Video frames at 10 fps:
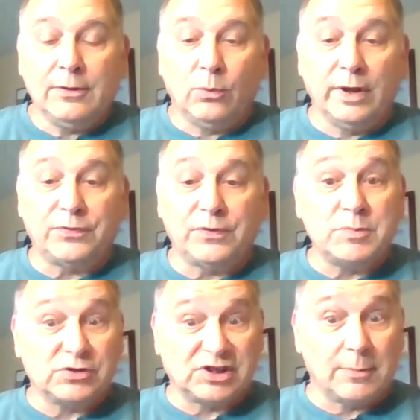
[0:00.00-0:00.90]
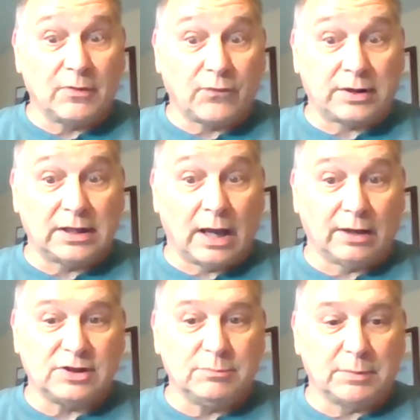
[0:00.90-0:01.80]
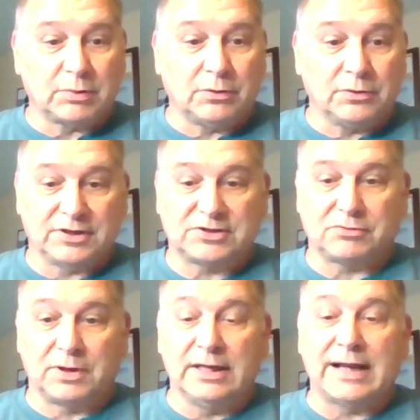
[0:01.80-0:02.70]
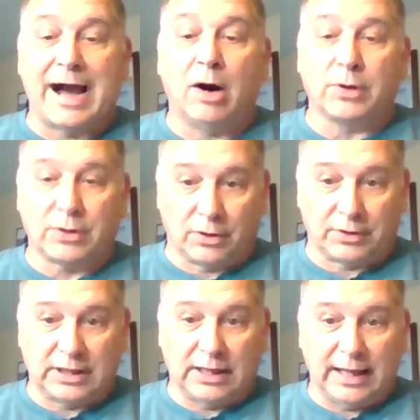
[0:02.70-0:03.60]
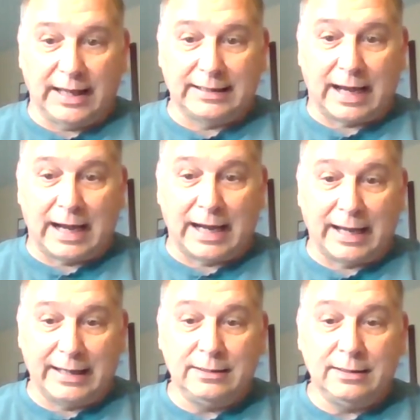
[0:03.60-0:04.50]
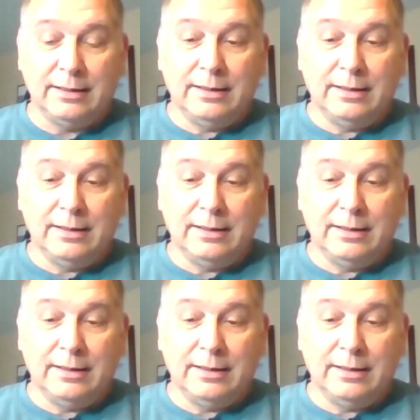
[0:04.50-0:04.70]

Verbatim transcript: with the Museum of Archaeology and Biblical History in Albuquerque, and I